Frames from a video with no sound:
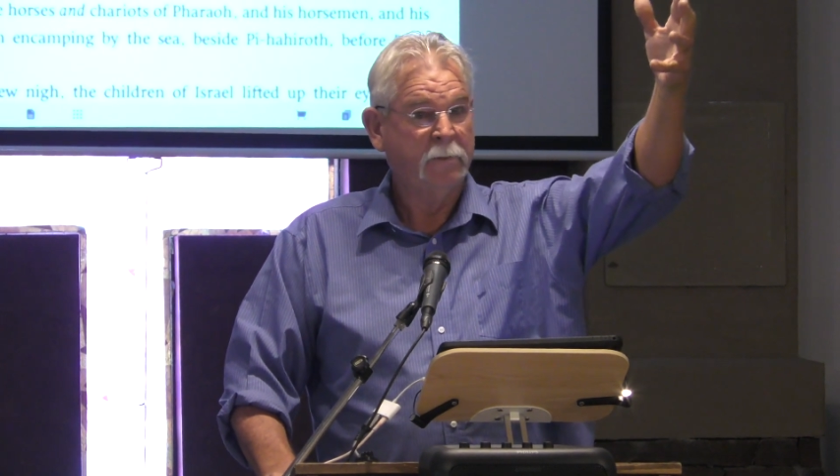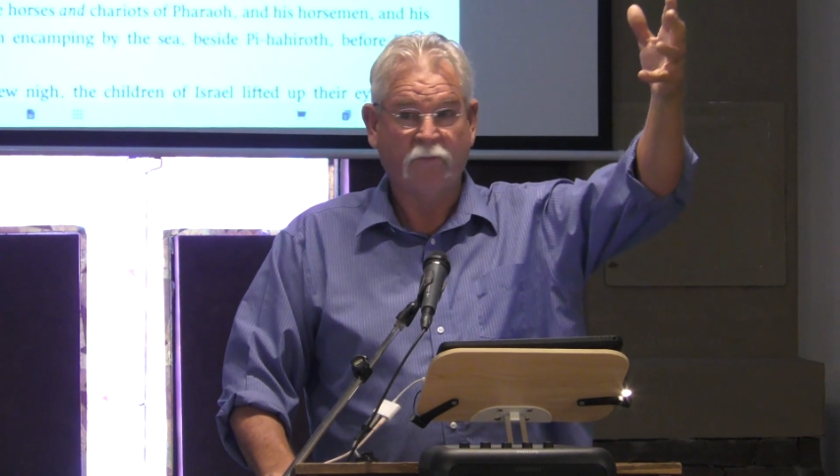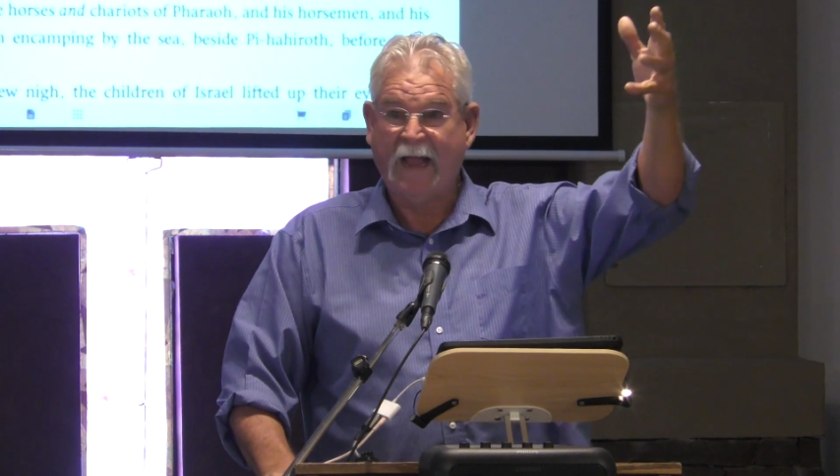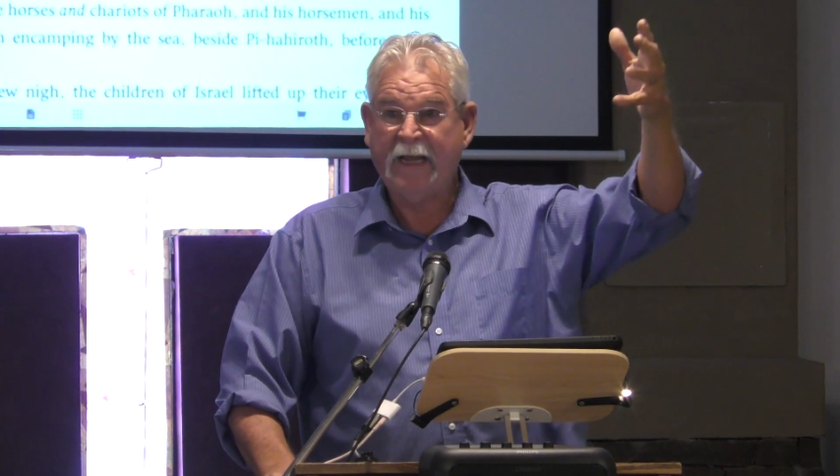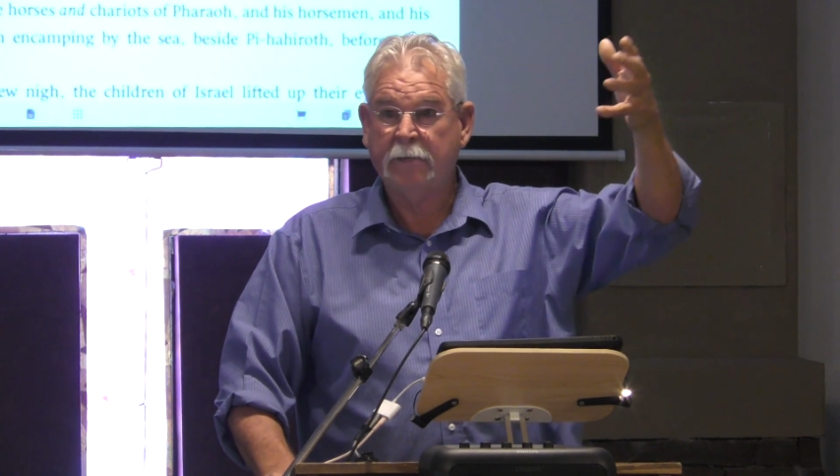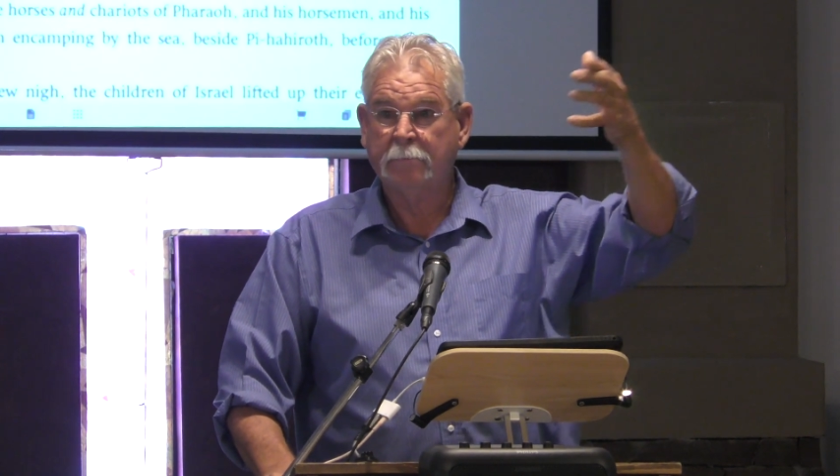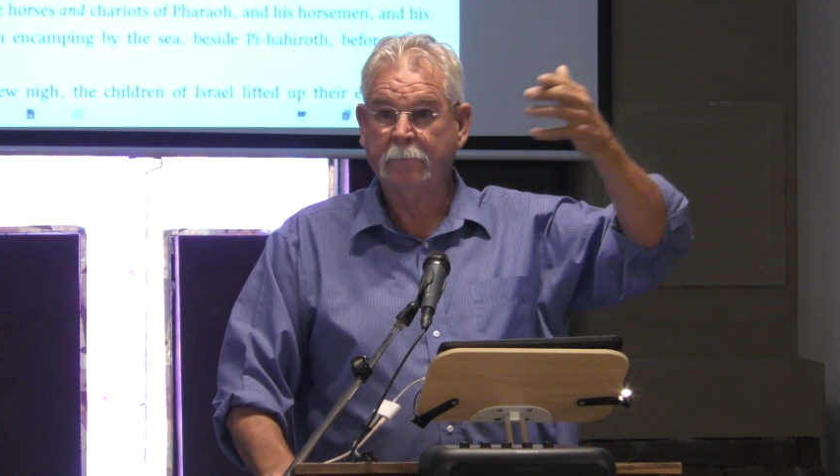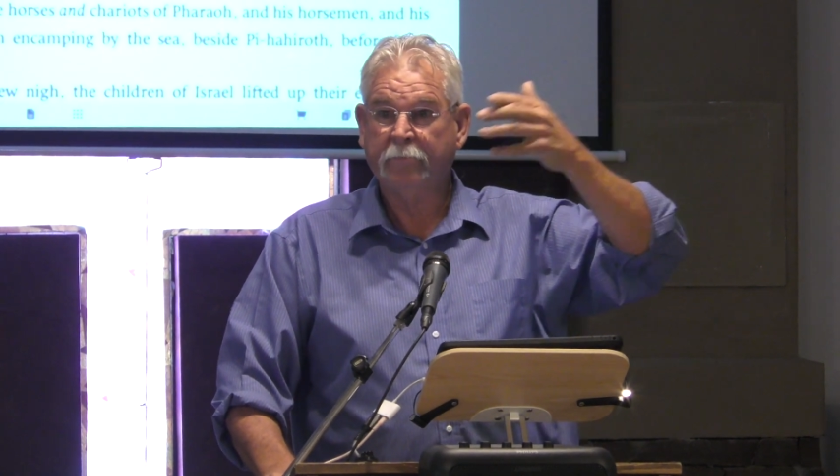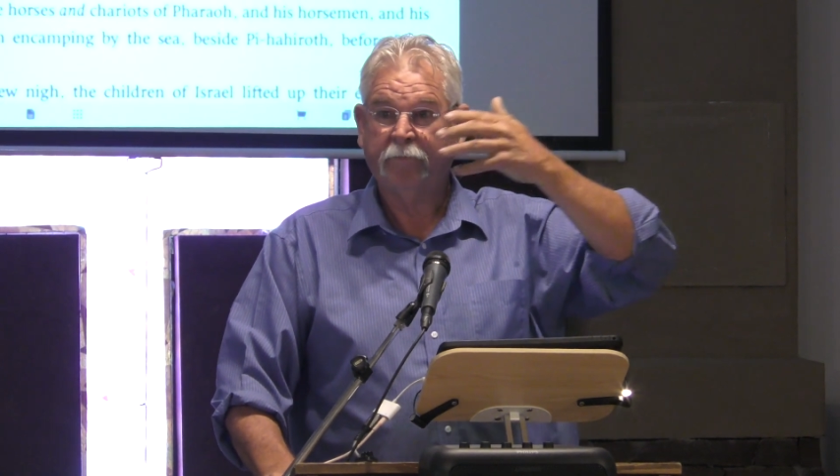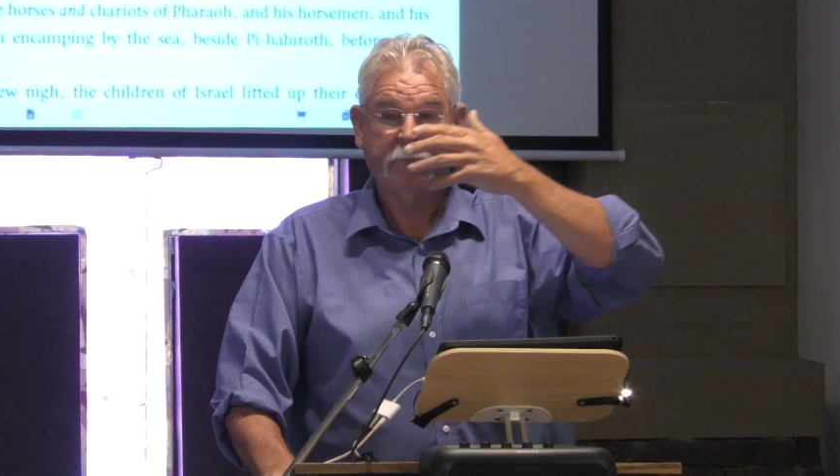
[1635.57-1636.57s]
right?
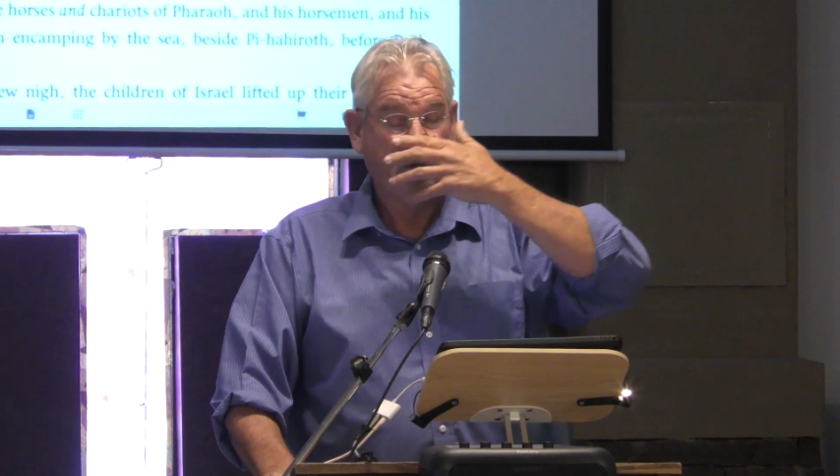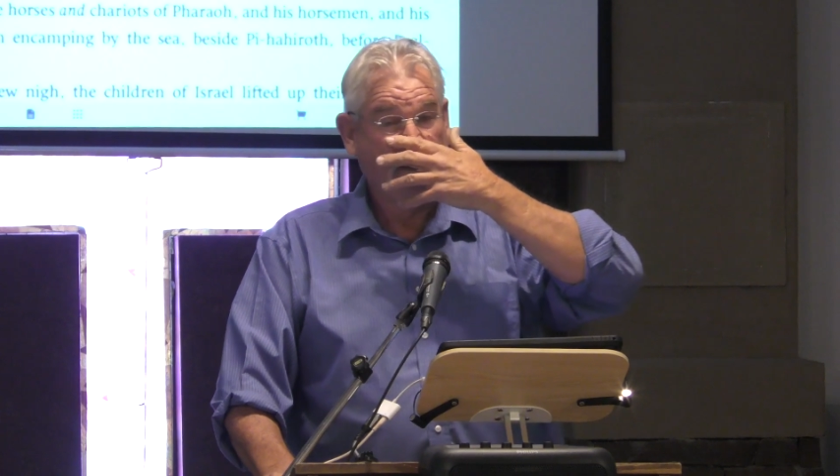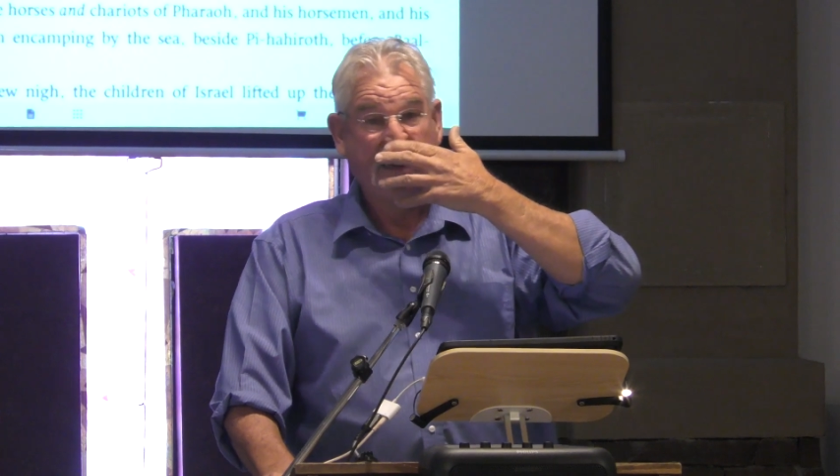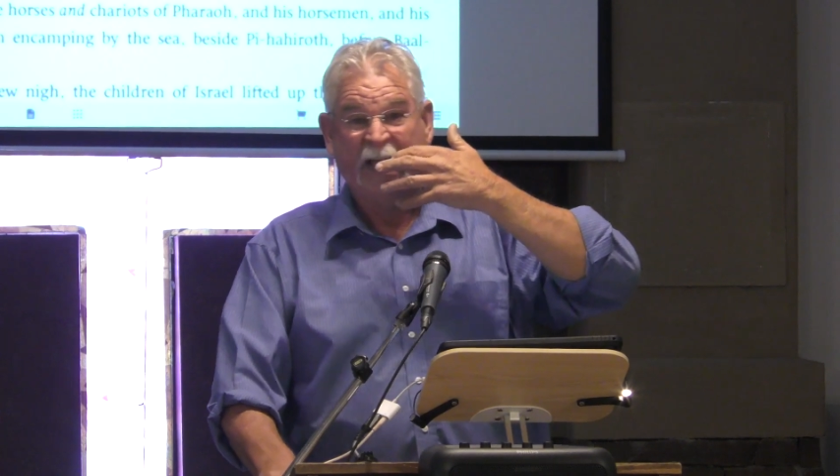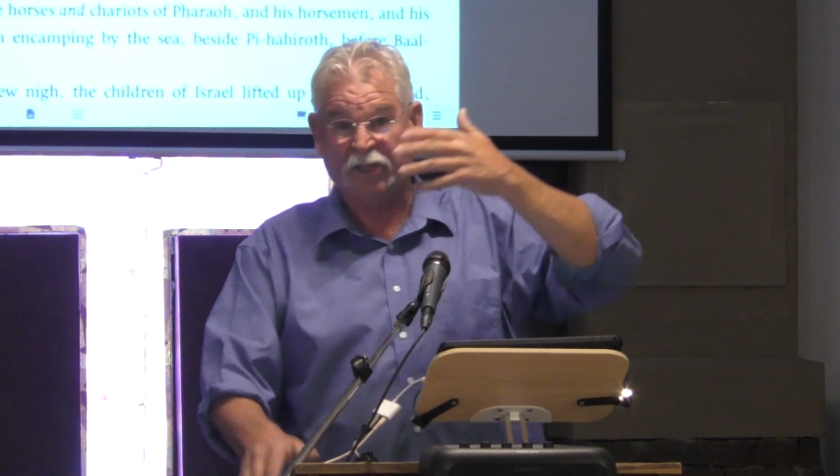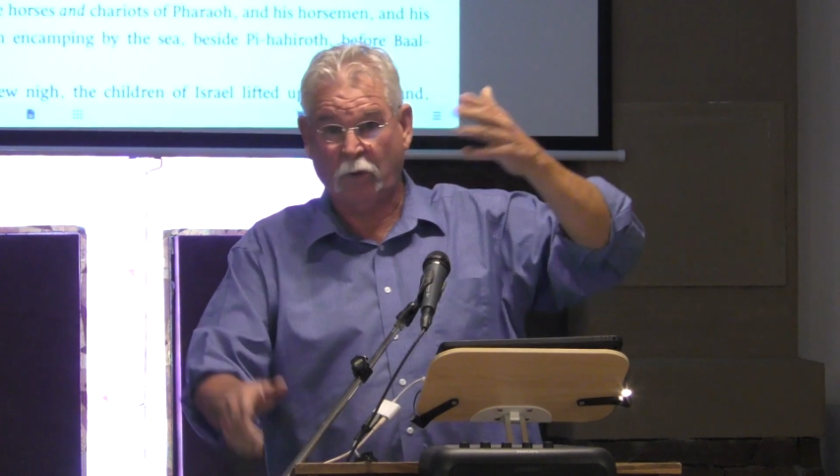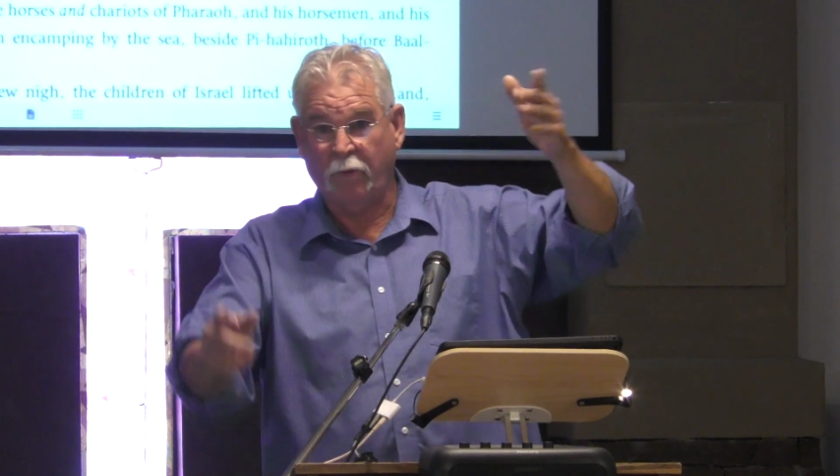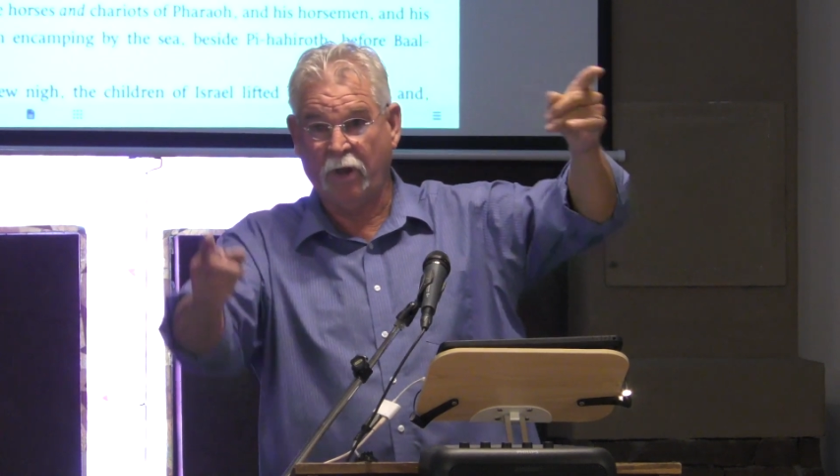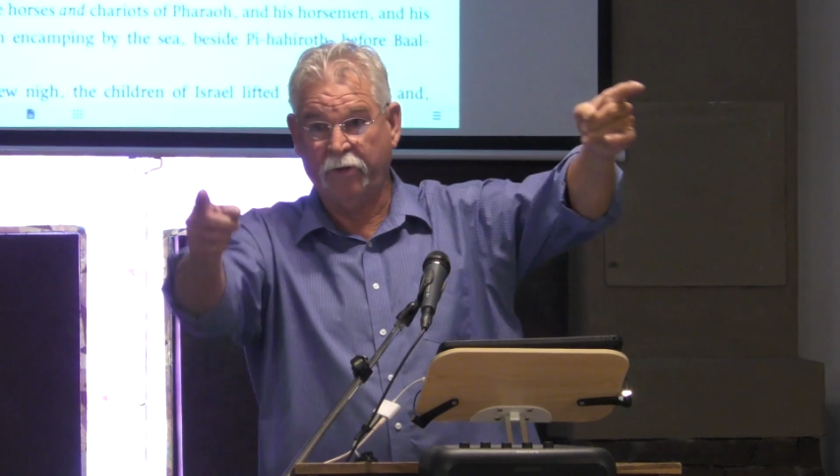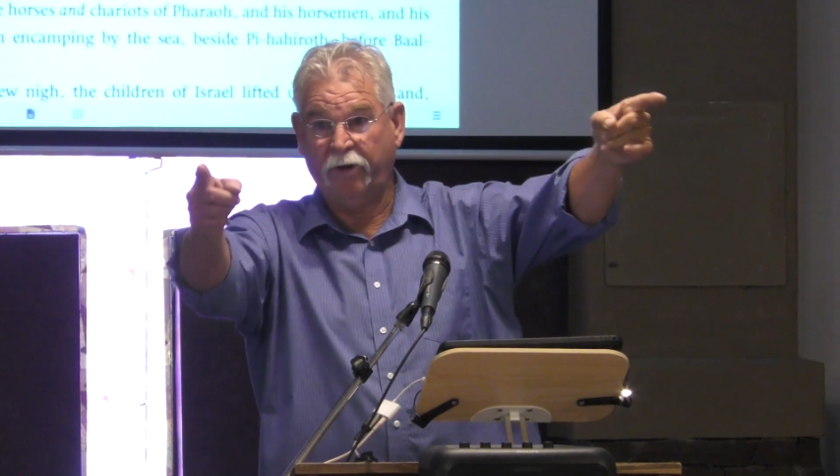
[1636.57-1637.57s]
That's what
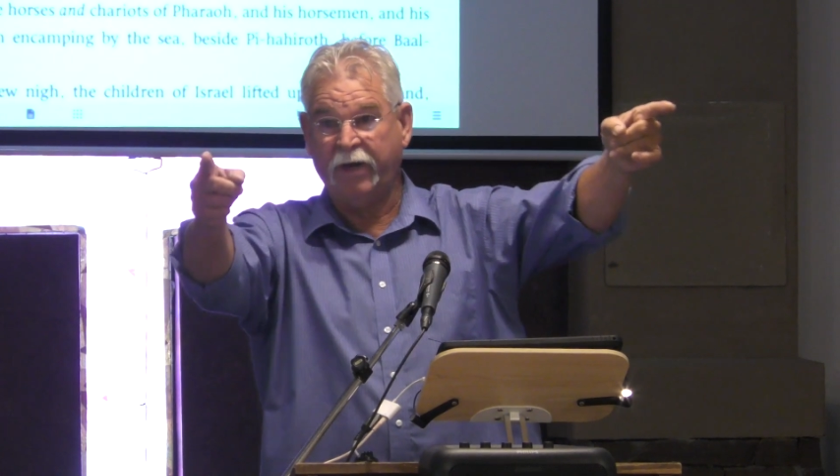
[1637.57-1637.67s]
we're going to do